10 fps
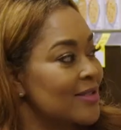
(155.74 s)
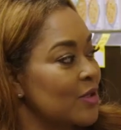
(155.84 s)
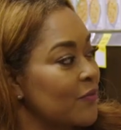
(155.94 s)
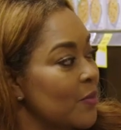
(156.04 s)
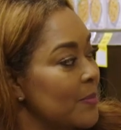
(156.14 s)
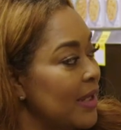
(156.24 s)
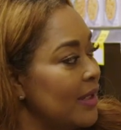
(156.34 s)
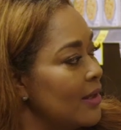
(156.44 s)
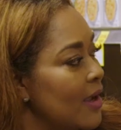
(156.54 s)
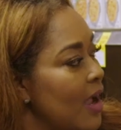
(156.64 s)
So for
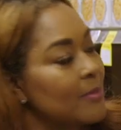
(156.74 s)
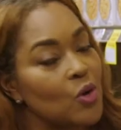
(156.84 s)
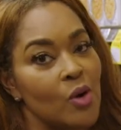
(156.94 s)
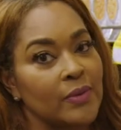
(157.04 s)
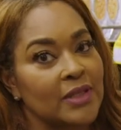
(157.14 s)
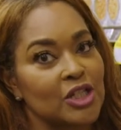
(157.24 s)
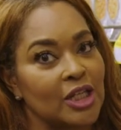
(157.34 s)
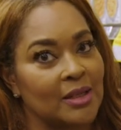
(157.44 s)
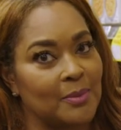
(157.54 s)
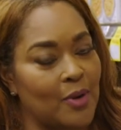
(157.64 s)
me, I'm going with the
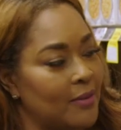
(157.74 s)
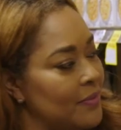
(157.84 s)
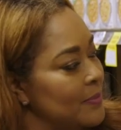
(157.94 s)
chicken broth.